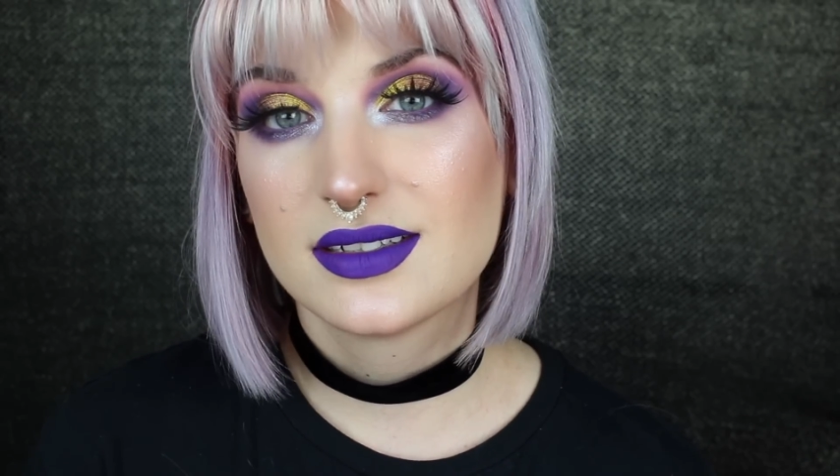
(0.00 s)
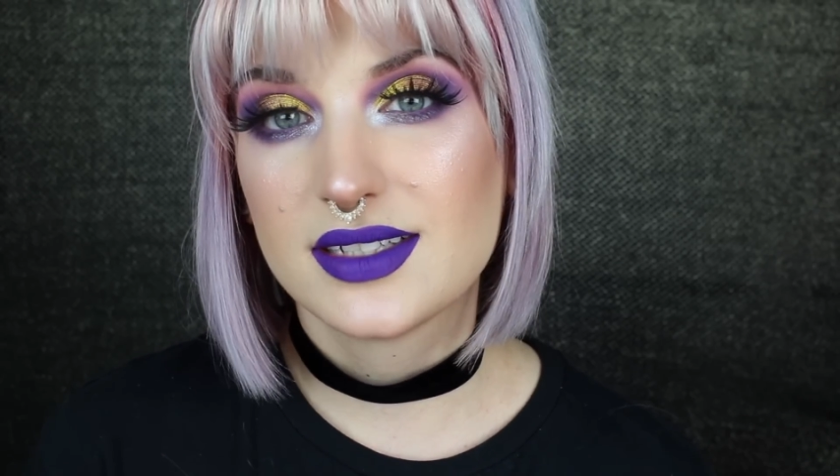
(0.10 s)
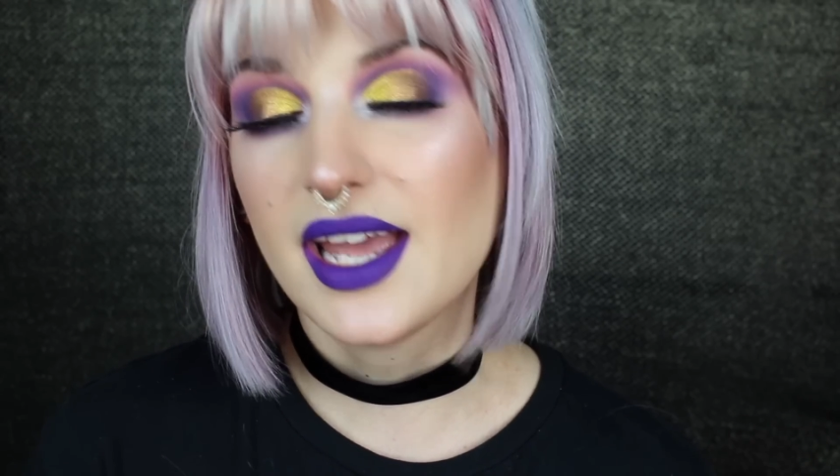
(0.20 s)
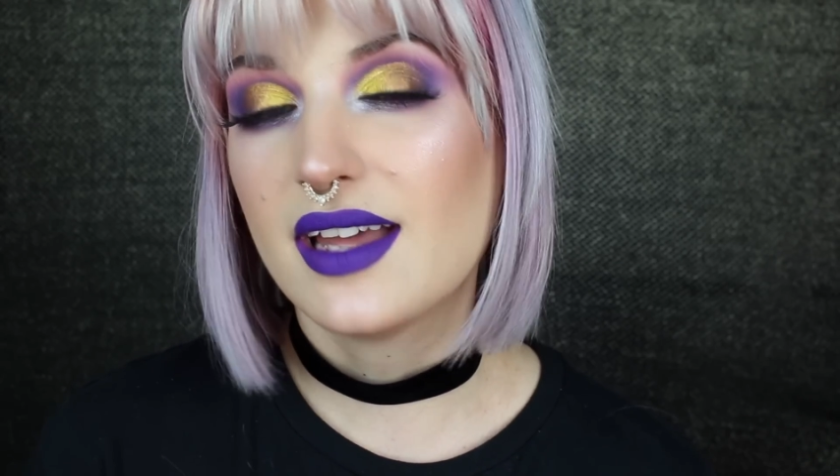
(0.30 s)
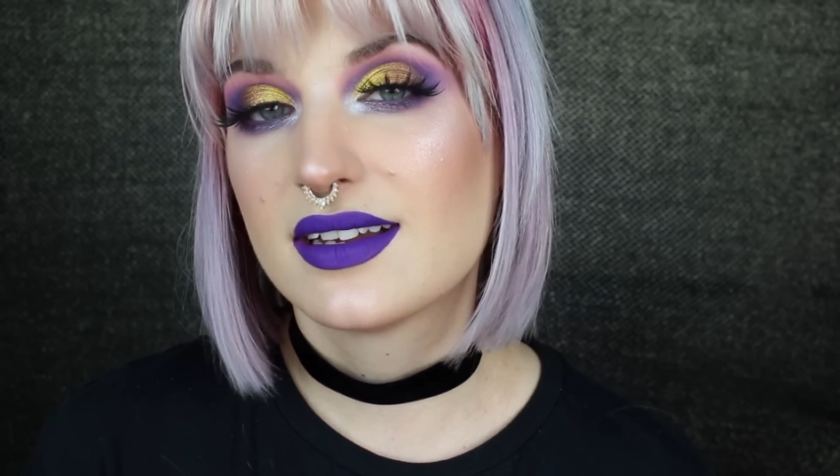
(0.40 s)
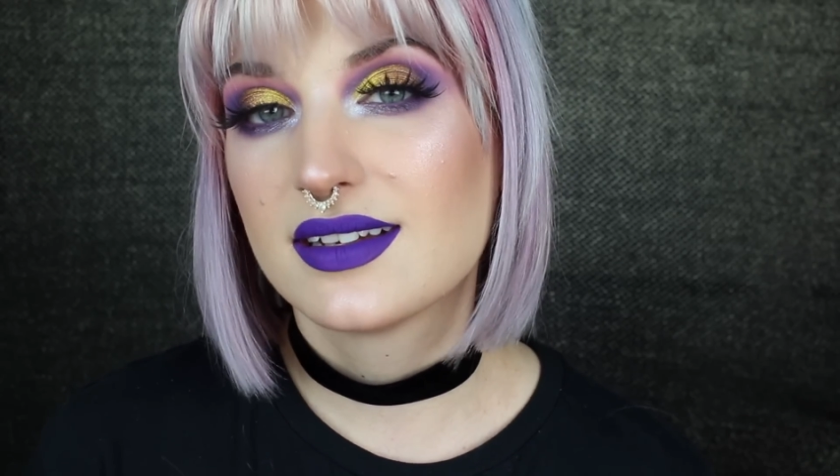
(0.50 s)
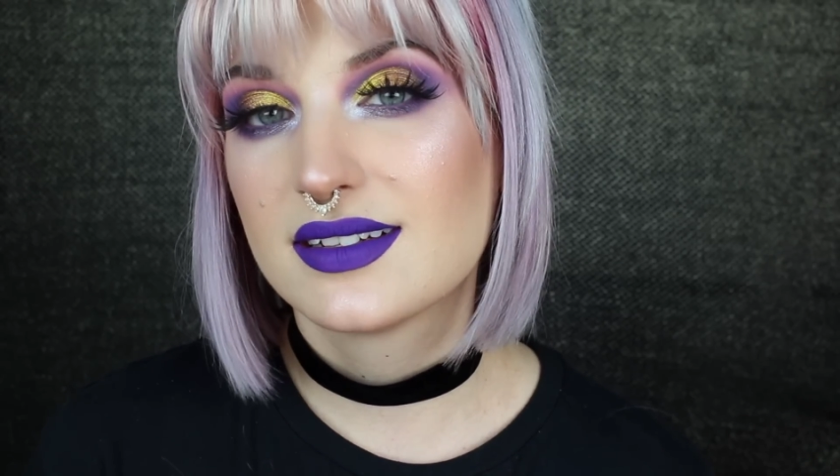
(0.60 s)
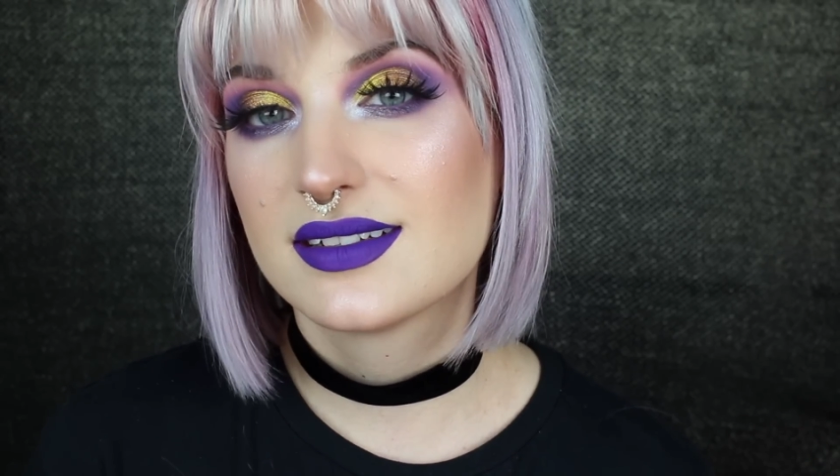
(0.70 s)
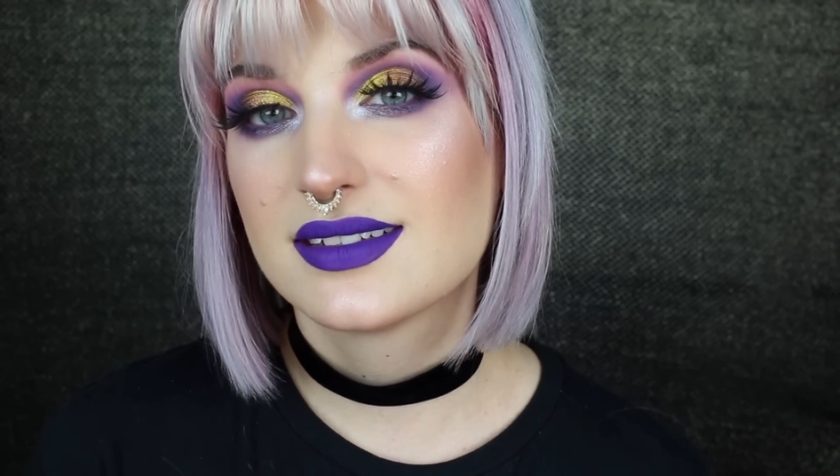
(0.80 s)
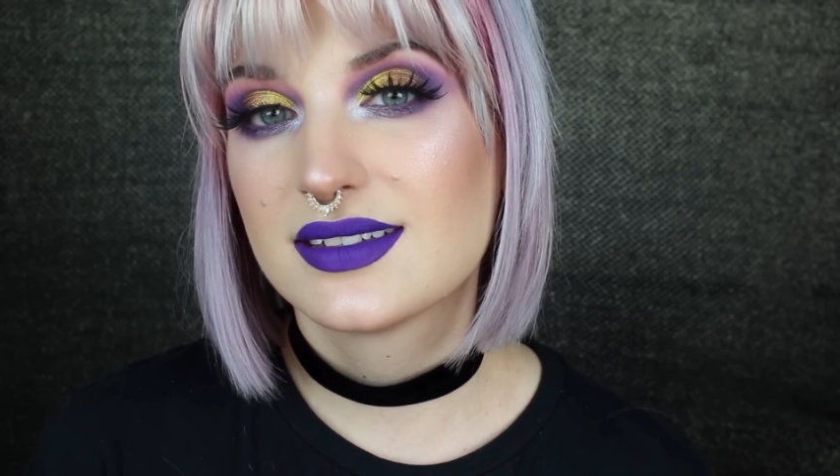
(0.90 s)
yeah
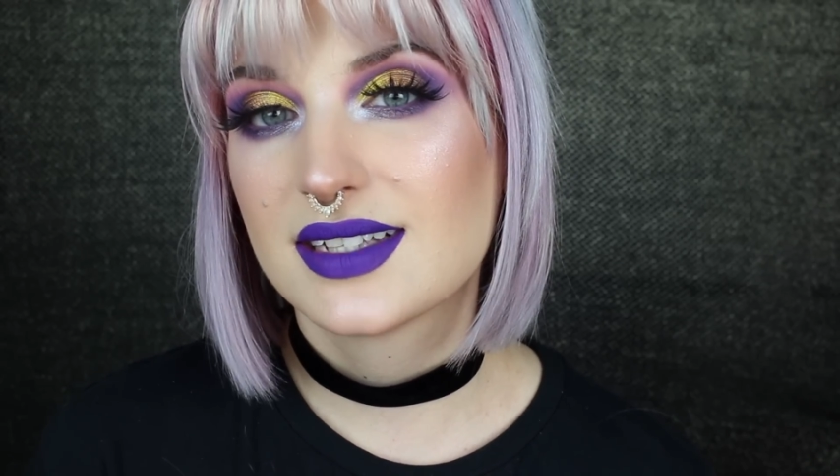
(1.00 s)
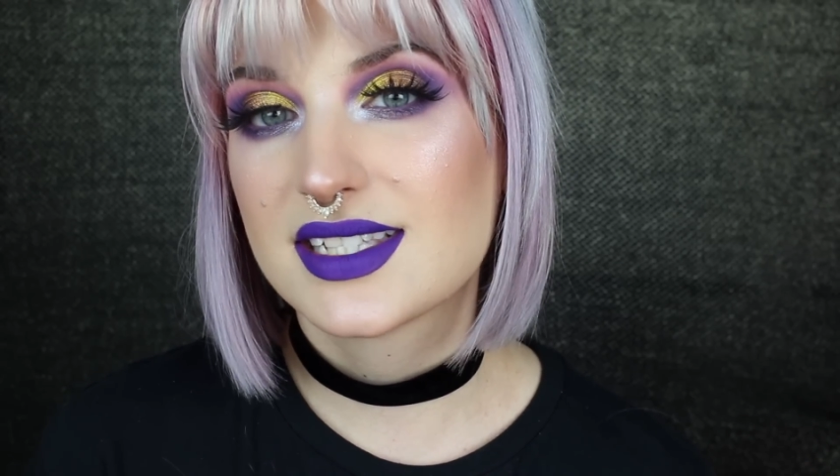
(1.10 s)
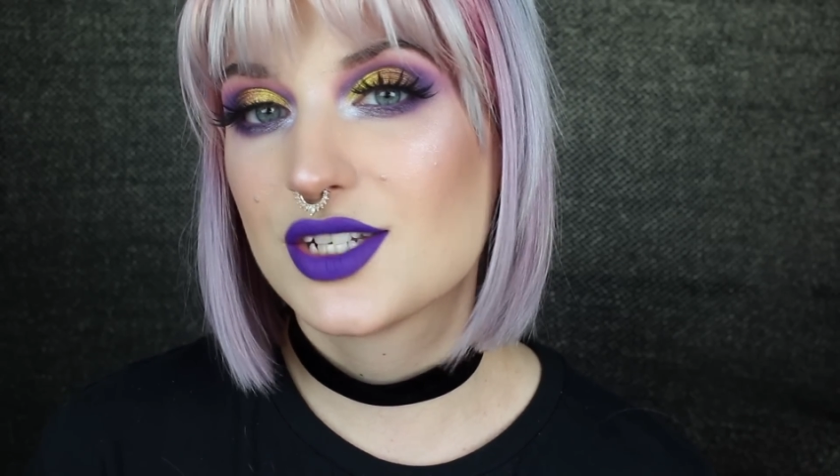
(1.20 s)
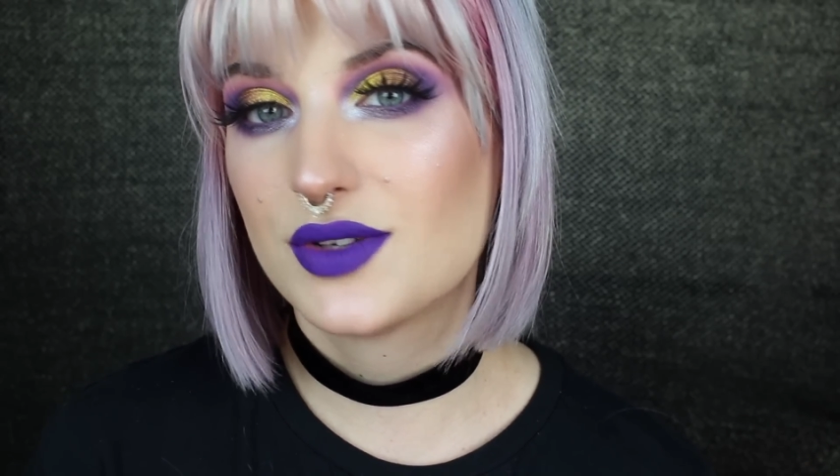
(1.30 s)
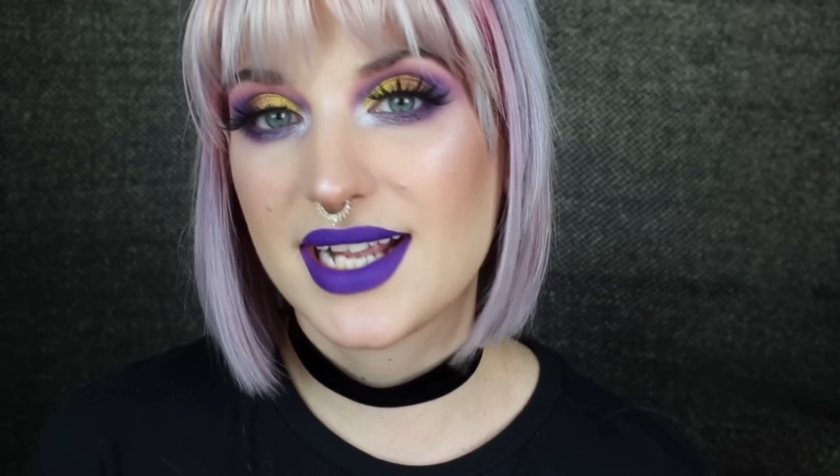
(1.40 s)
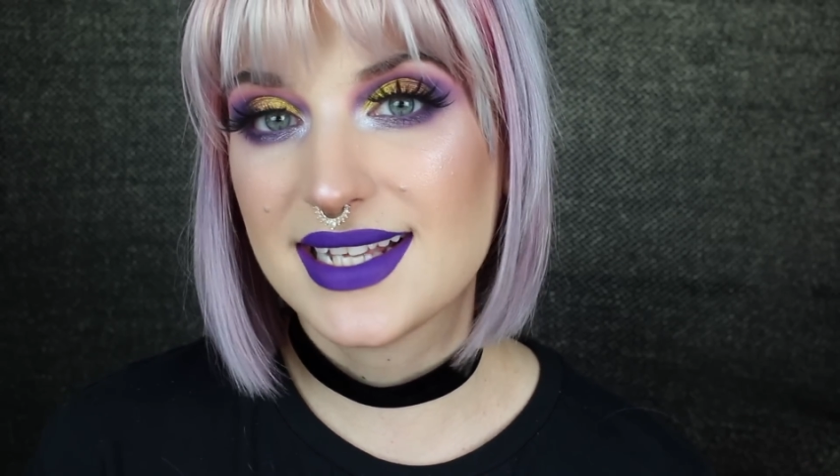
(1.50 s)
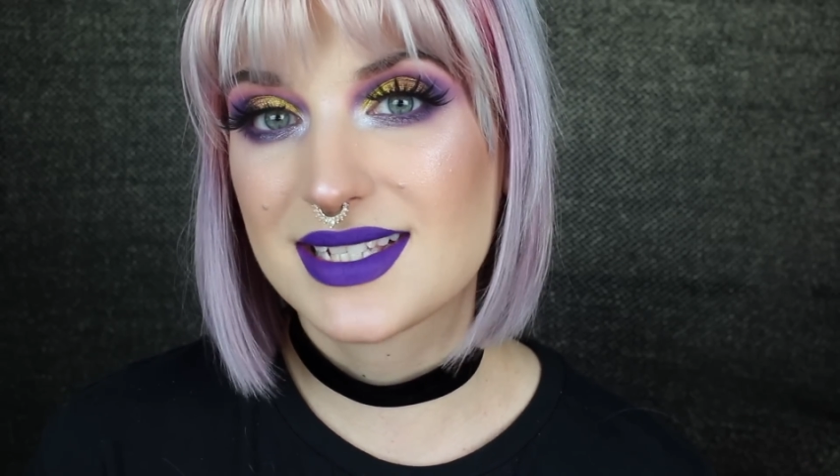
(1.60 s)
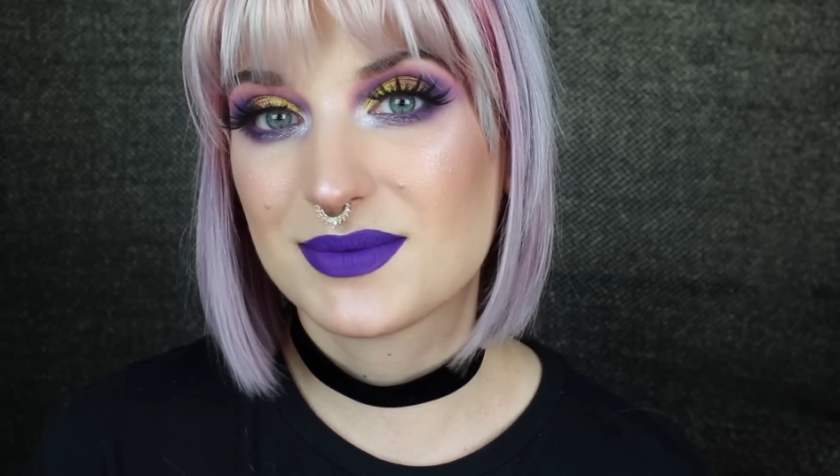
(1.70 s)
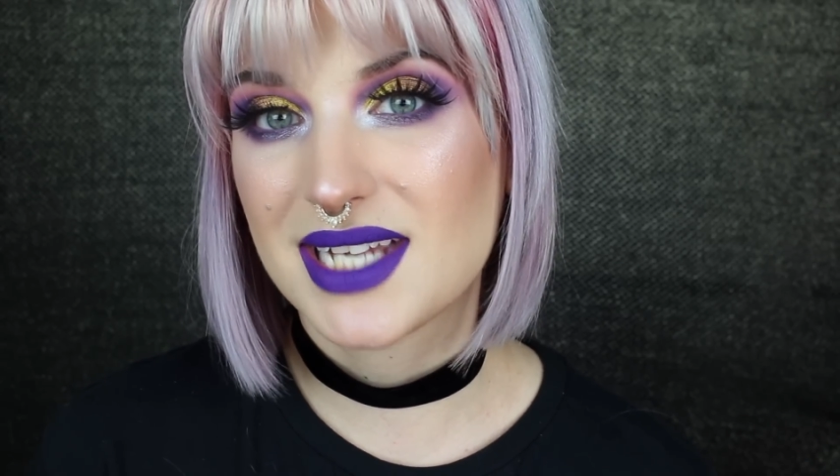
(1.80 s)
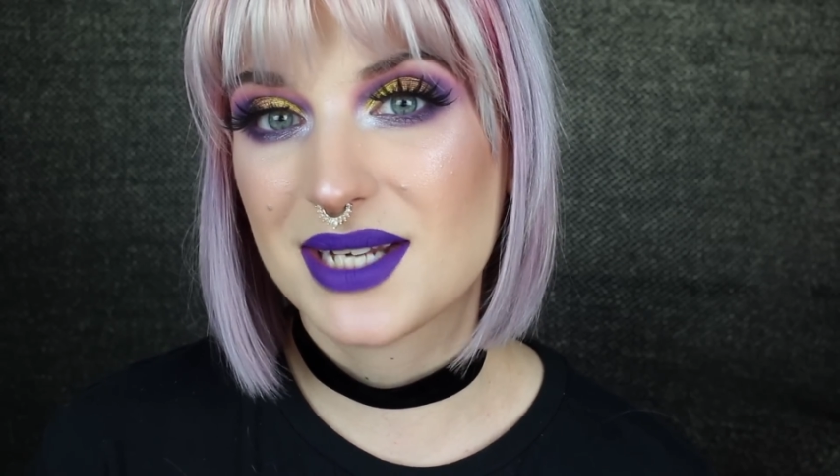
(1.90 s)
let's do it again
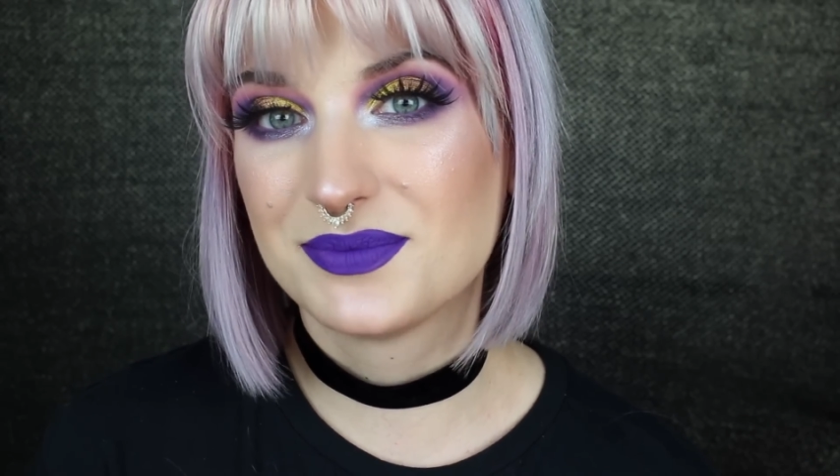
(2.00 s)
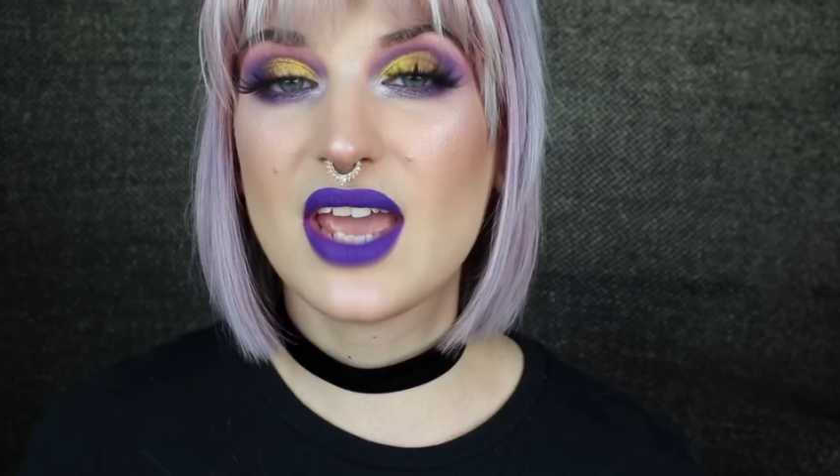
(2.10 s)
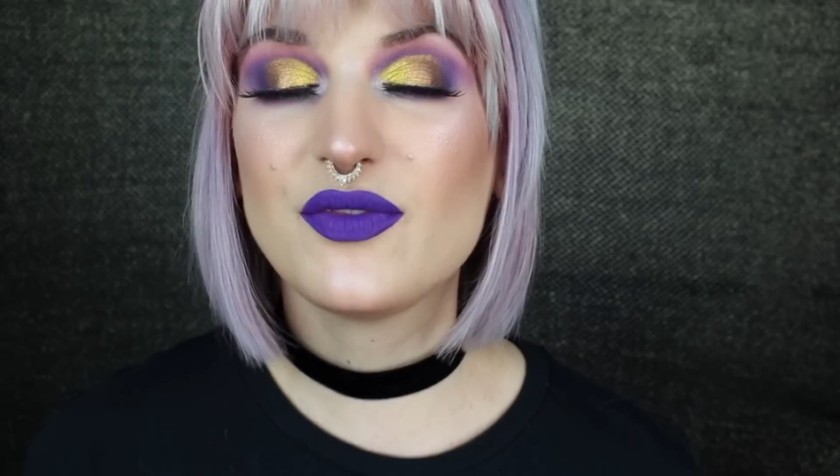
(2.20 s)
sometime.